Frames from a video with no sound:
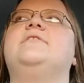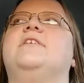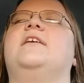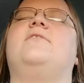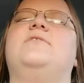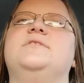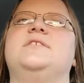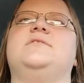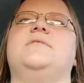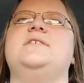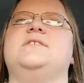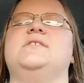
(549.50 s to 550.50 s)
that whole
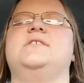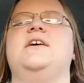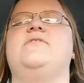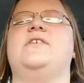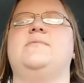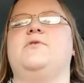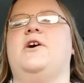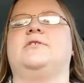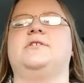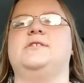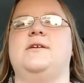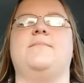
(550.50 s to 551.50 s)
situation, and then I
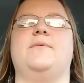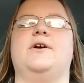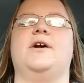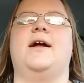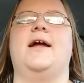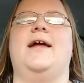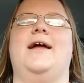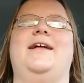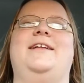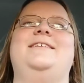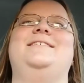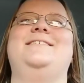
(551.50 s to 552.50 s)
blocked his number,
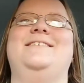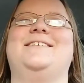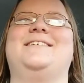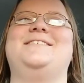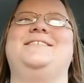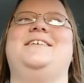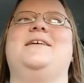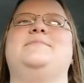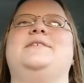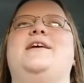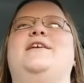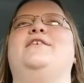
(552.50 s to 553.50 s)
and because he kept
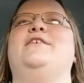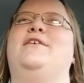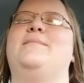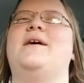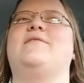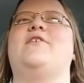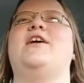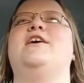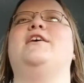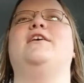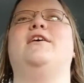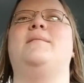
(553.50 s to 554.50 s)
saying, are you gonna come back Friday? Are
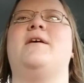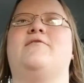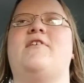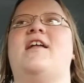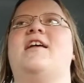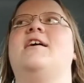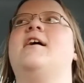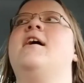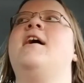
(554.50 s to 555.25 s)
you gonna come back Friday?